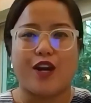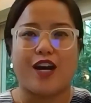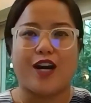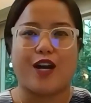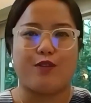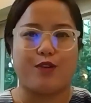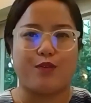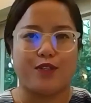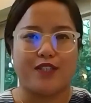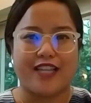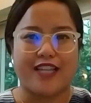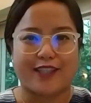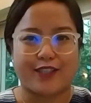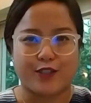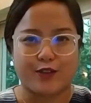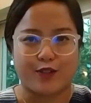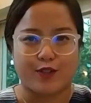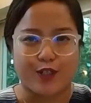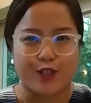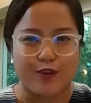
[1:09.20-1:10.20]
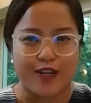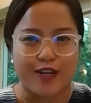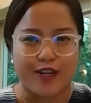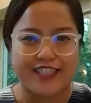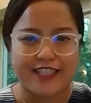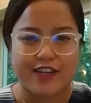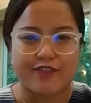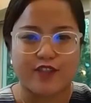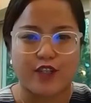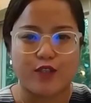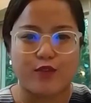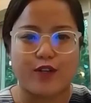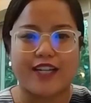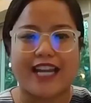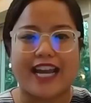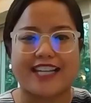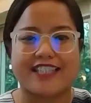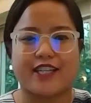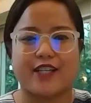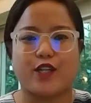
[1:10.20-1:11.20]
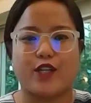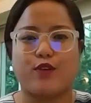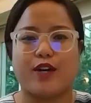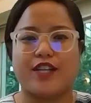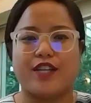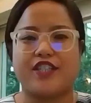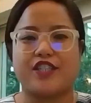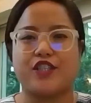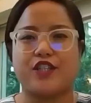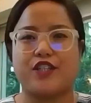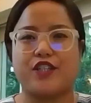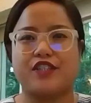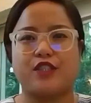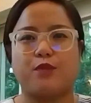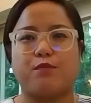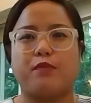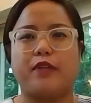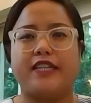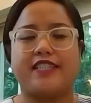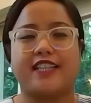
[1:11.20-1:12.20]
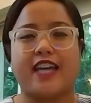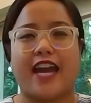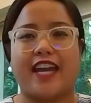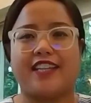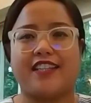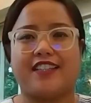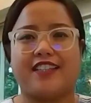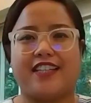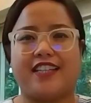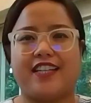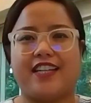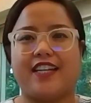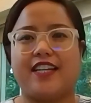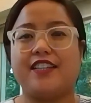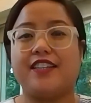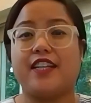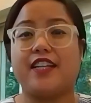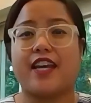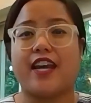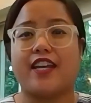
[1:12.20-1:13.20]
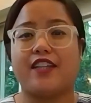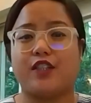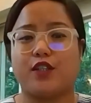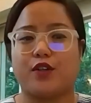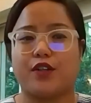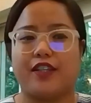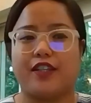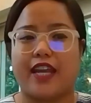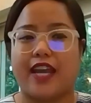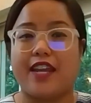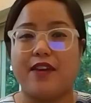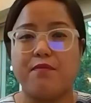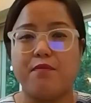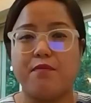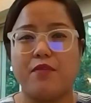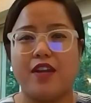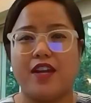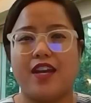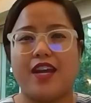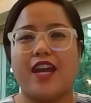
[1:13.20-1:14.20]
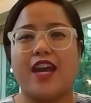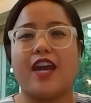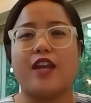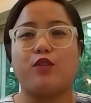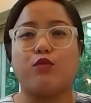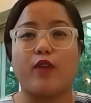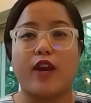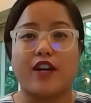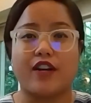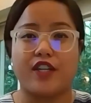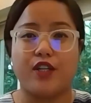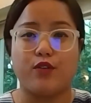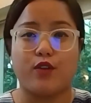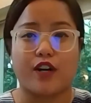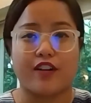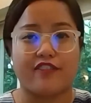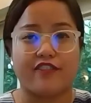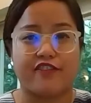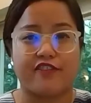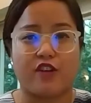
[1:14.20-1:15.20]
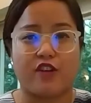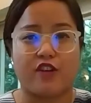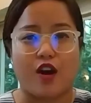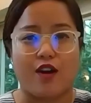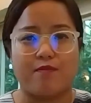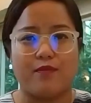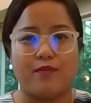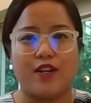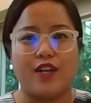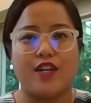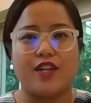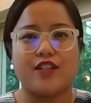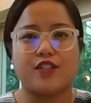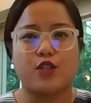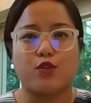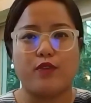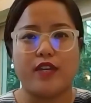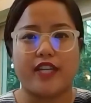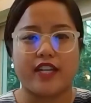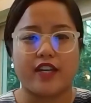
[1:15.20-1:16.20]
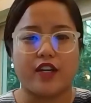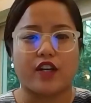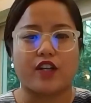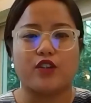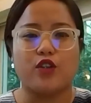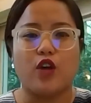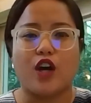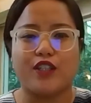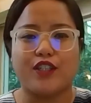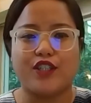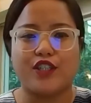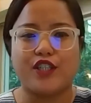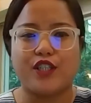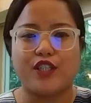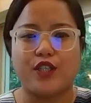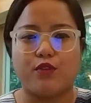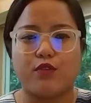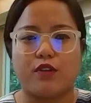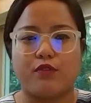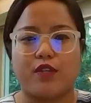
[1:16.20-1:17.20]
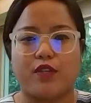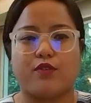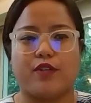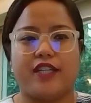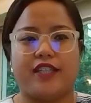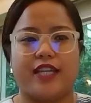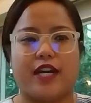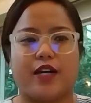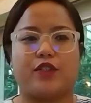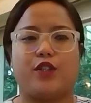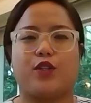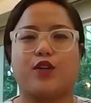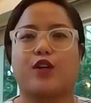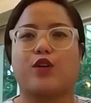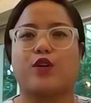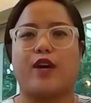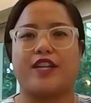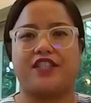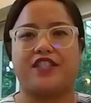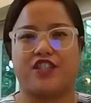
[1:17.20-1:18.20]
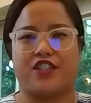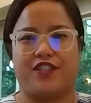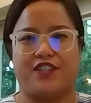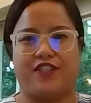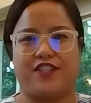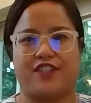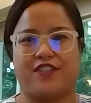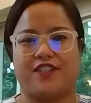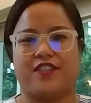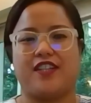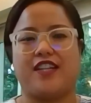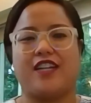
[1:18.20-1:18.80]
We would like to request everyone asking questions to please kindly indicate your name and where you are from so we can acknowledge you when we read out your questions.